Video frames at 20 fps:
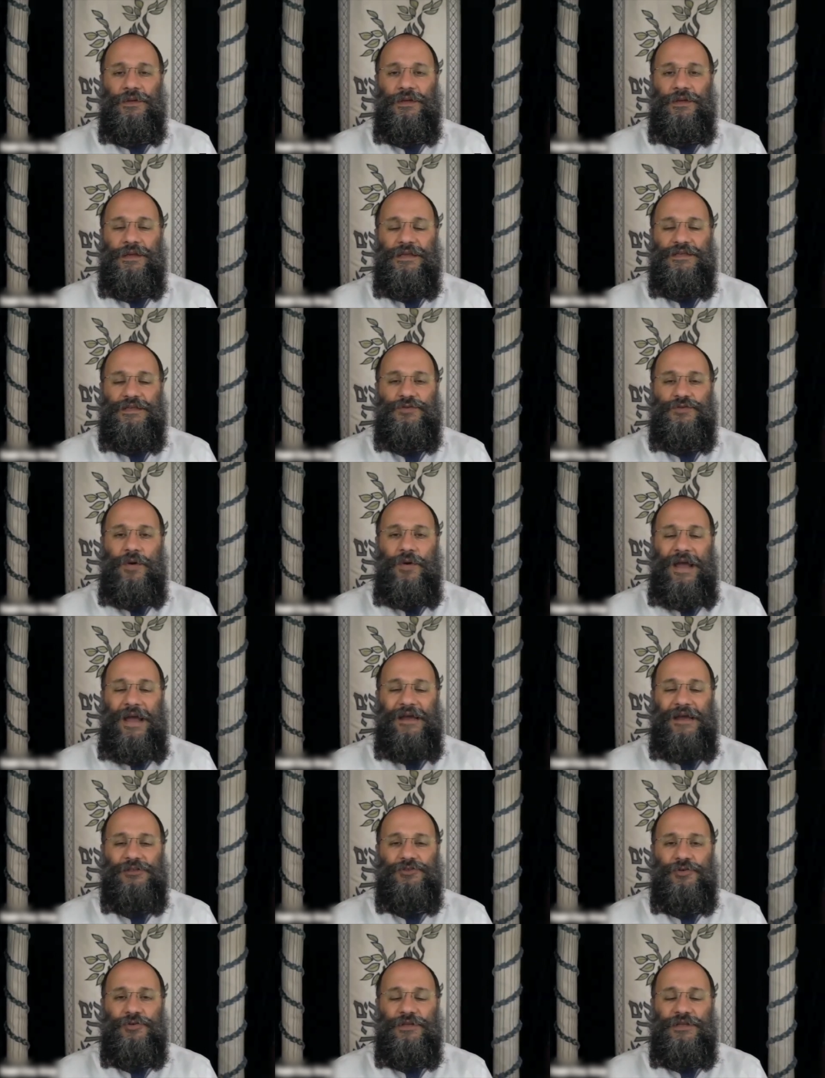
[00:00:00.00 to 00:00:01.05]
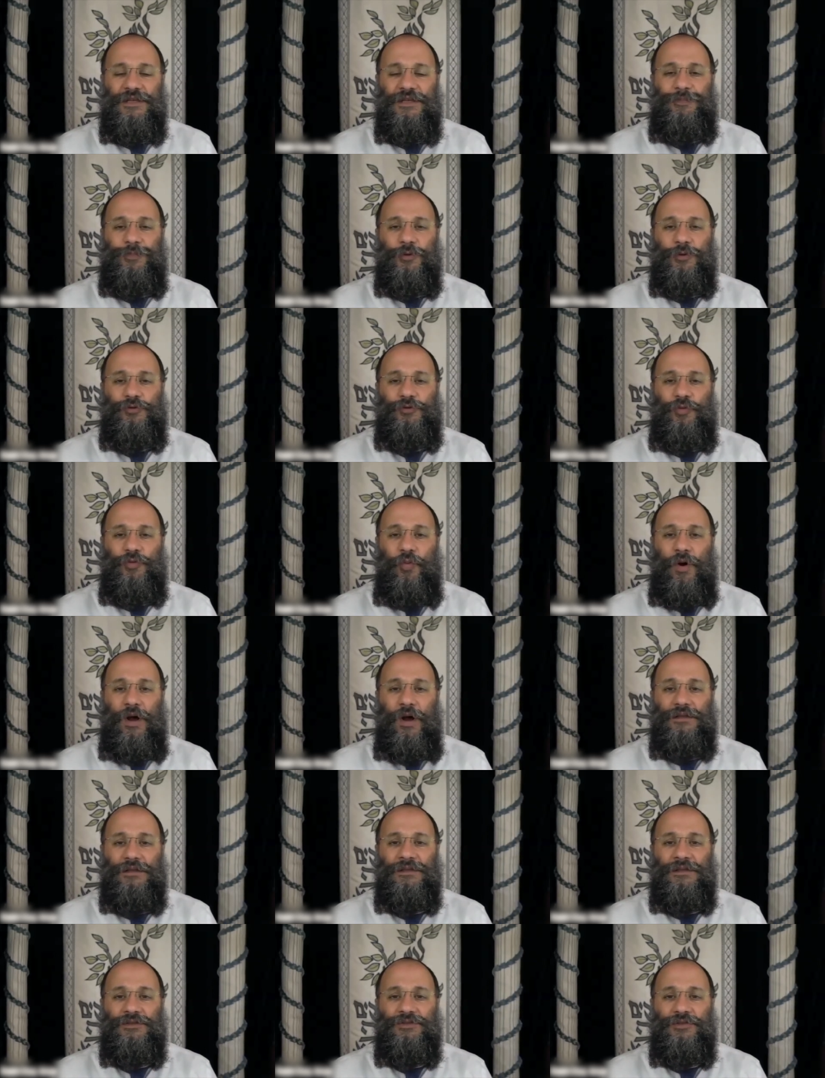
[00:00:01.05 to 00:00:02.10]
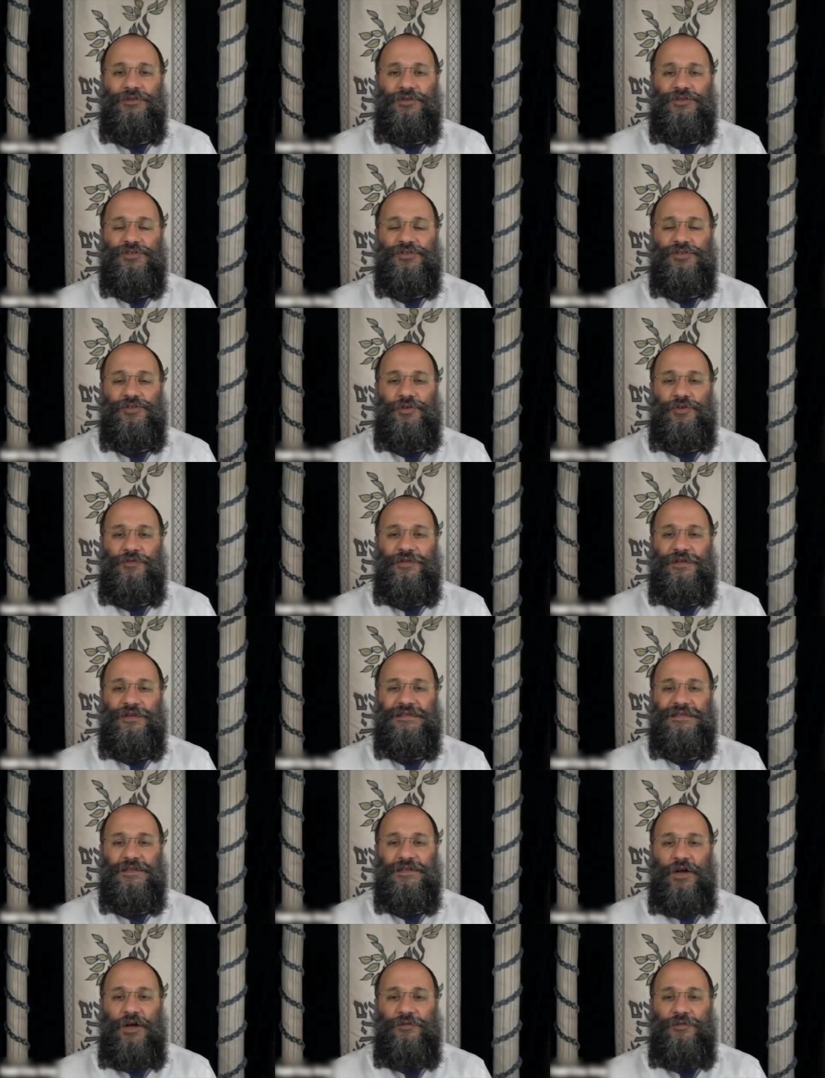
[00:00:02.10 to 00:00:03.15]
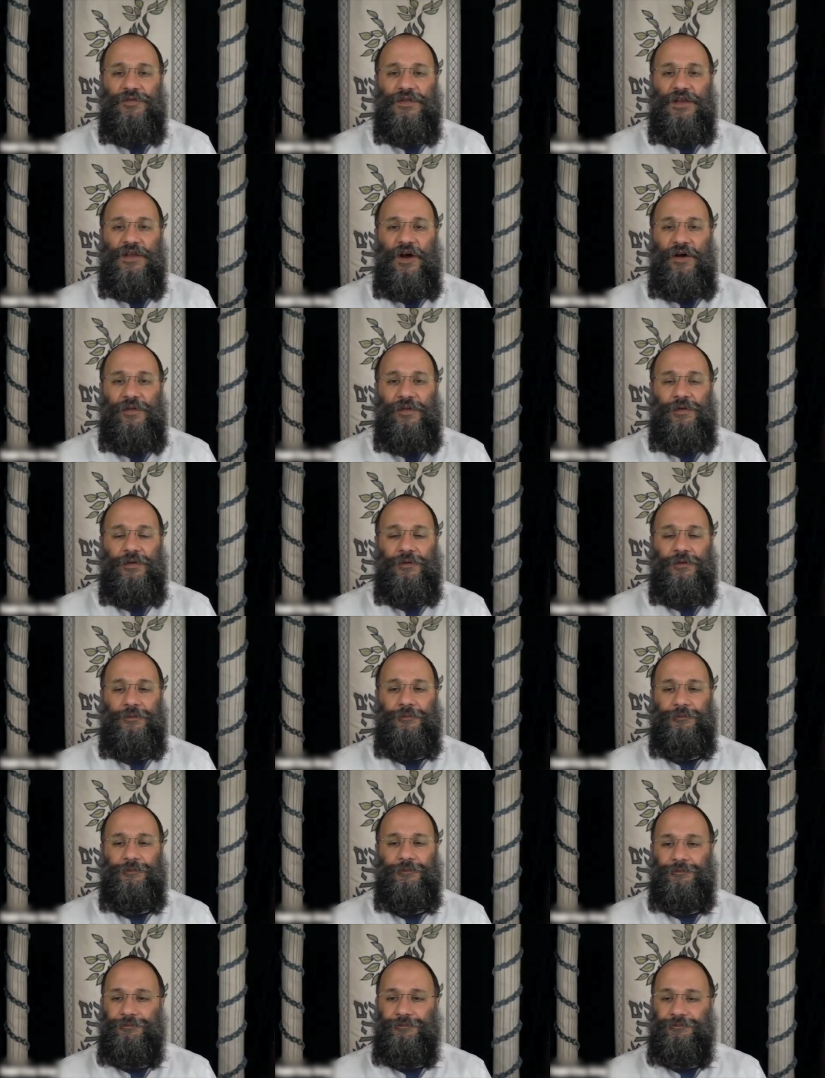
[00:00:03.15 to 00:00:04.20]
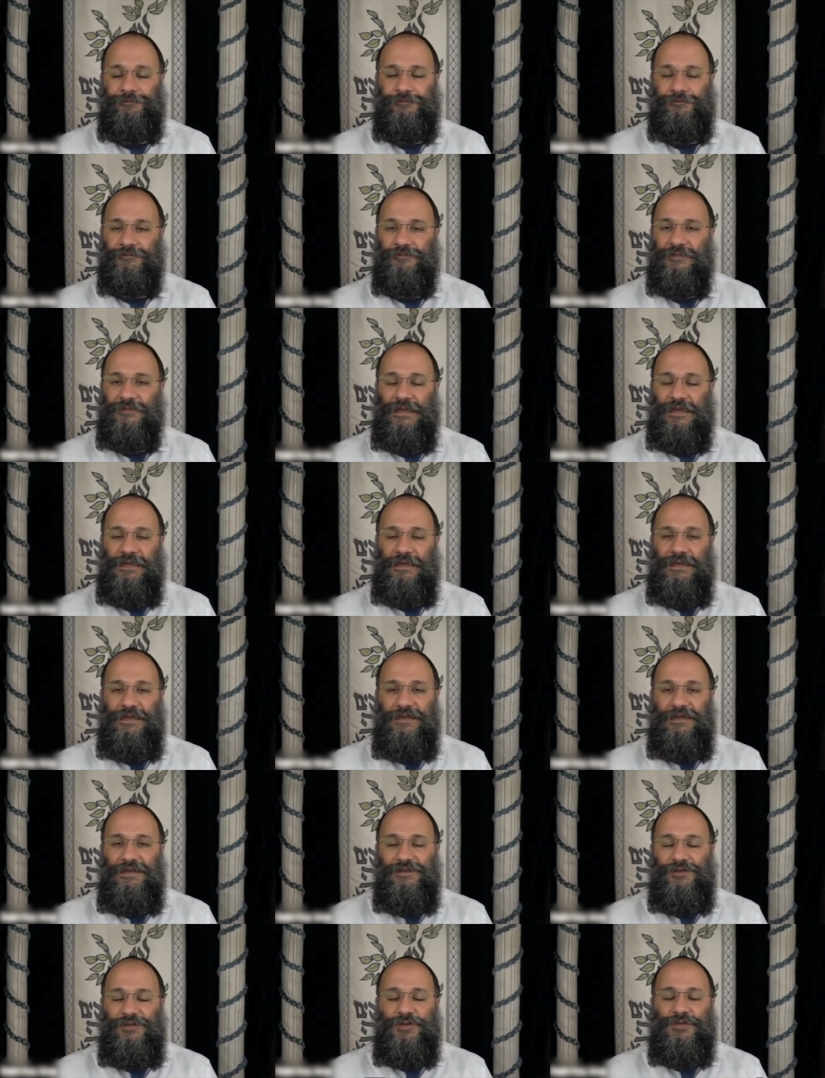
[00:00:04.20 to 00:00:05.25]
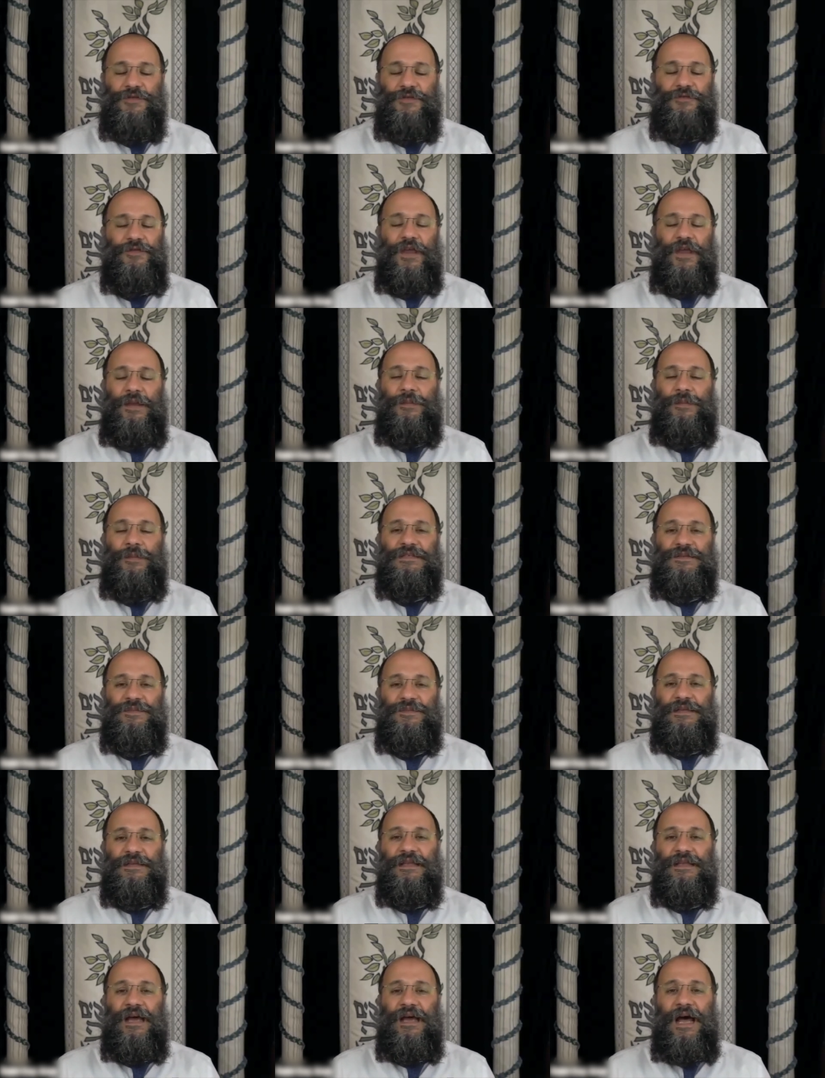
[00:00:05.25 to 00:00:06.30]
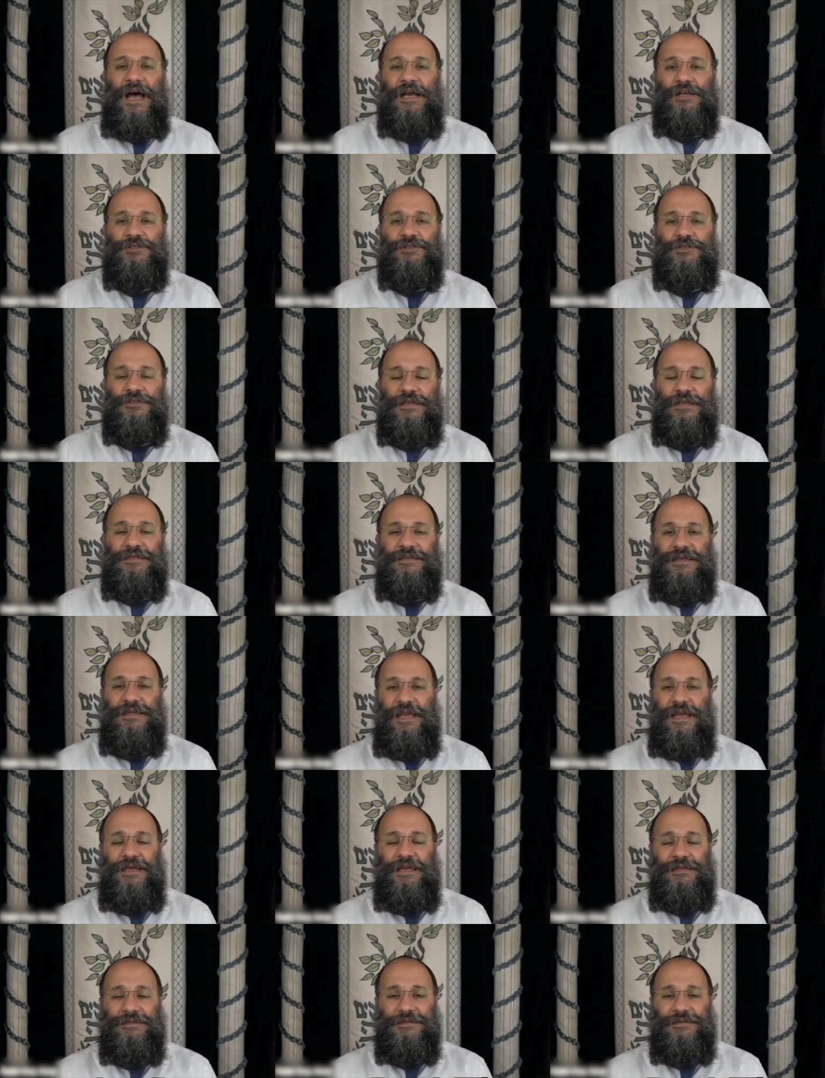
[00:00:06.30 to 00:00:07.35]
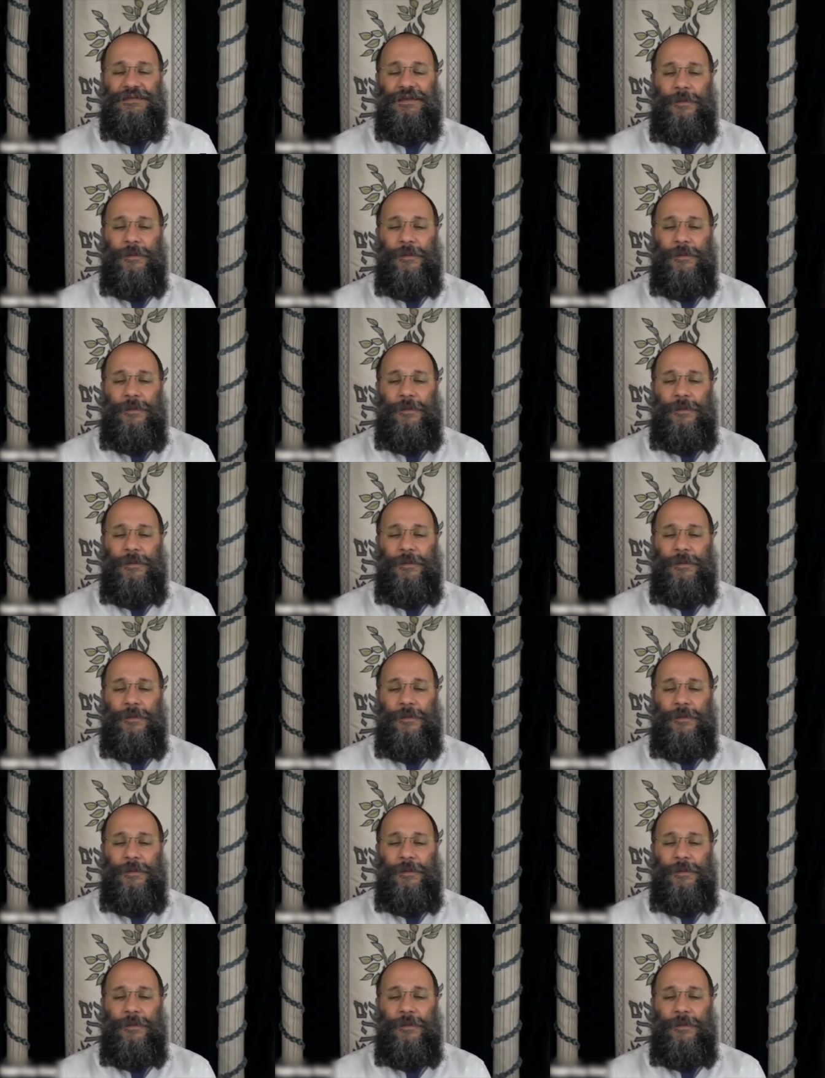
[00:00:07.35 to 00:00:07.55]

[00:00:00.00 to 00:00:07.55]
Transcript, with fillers: Is to actually put one to the service of the other. There's a famous midrash that says,